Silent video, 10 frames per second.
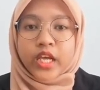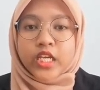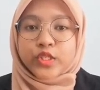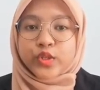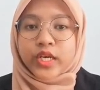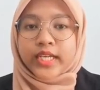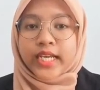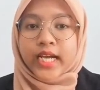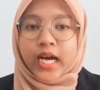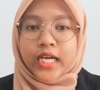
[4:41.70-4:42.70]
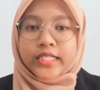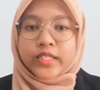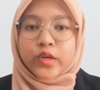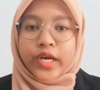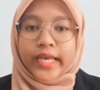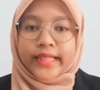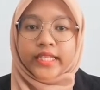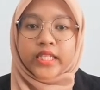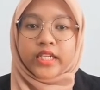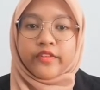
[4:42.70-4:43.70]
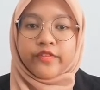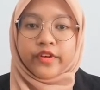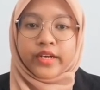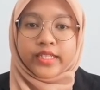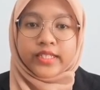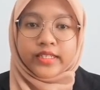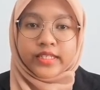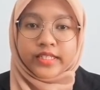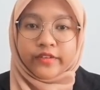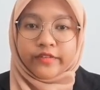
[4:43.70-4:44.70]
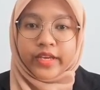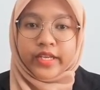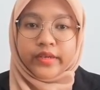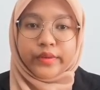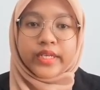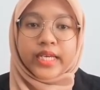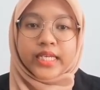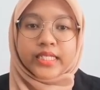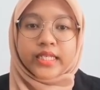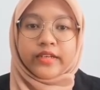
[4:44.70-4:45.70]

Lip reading: Sungai Deka is located in Forest Reserve and known as